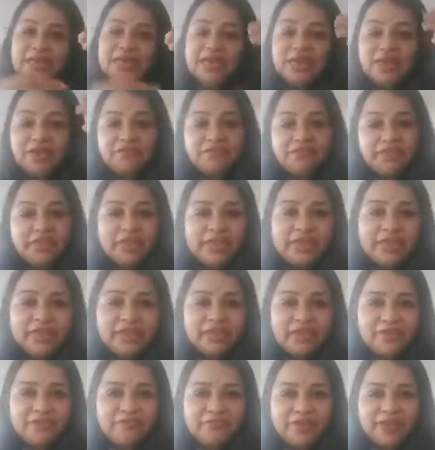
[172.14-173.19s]
If they get
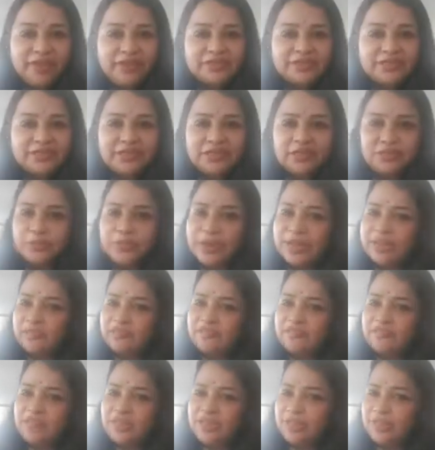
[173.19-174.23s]
infected, you might
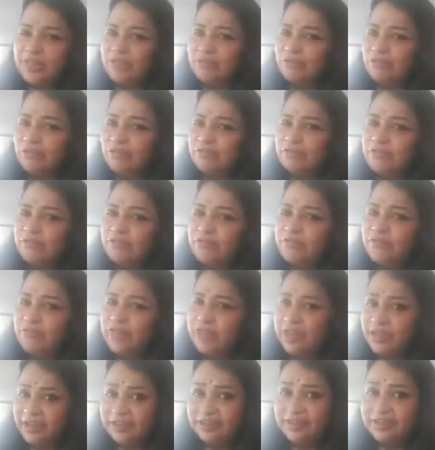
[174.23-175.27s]
feel a lot of
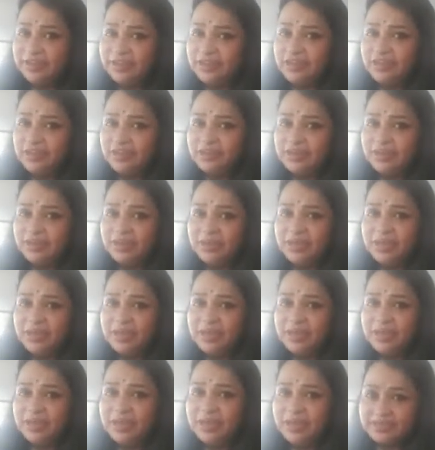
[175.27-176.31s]
irritation.
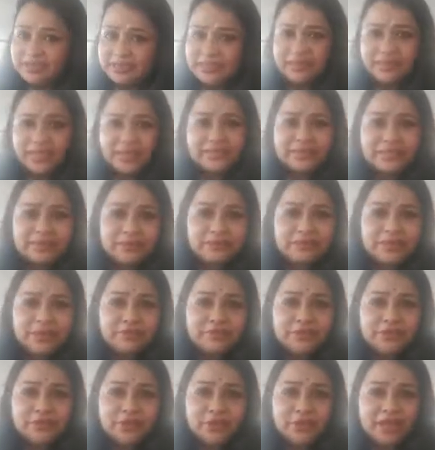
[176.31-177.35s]
Is it that
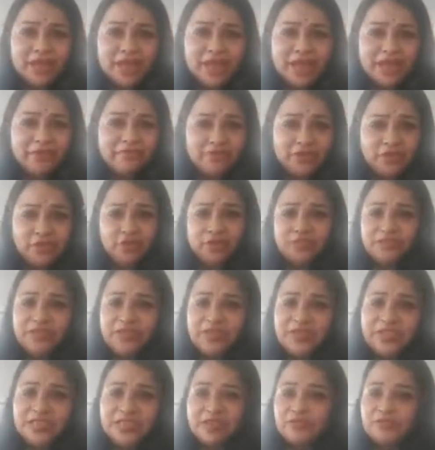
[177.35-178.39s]
sometimes you all
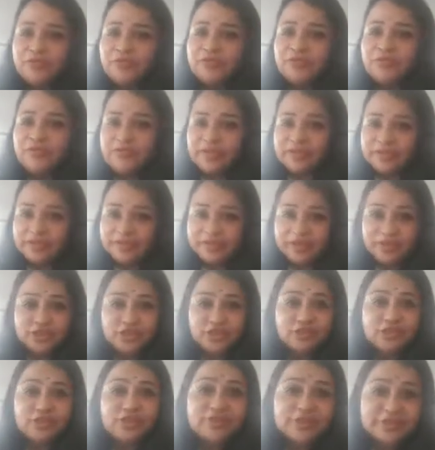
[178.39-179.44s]
feel a lot of
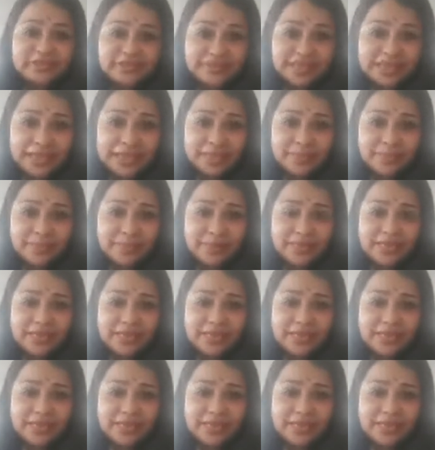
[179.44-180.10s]
irritation on the scalp?